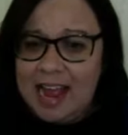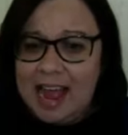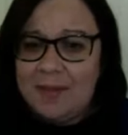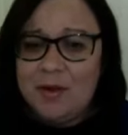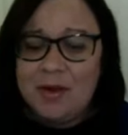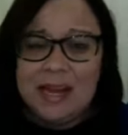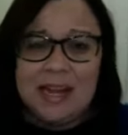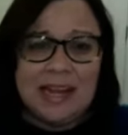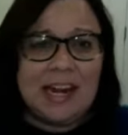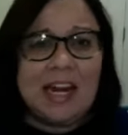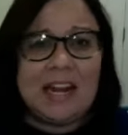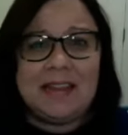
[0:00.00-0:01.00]
Hey Monique,
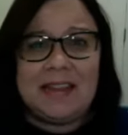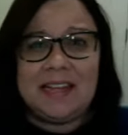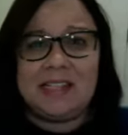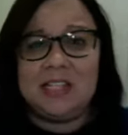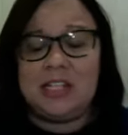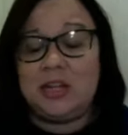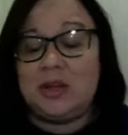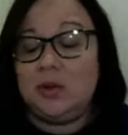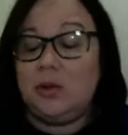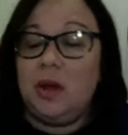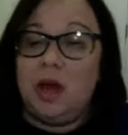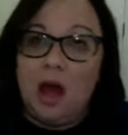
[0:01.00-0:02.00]
carrying things
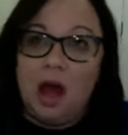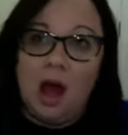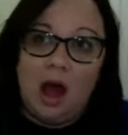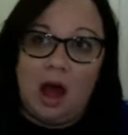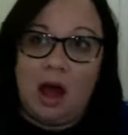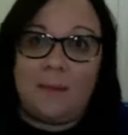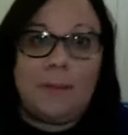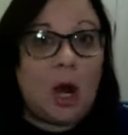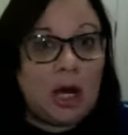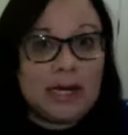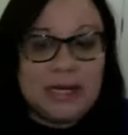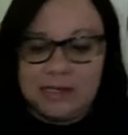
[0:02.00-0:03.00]
to uh,
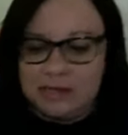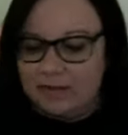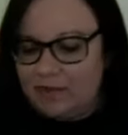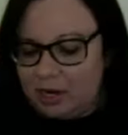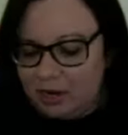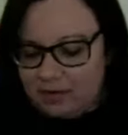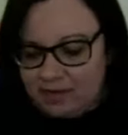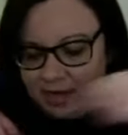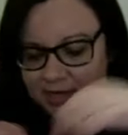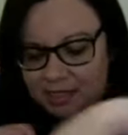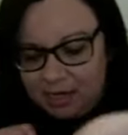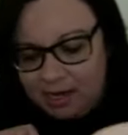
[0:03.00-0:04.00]
parties and vendor
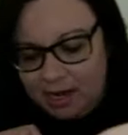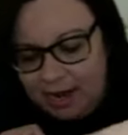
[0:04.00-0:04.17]
events.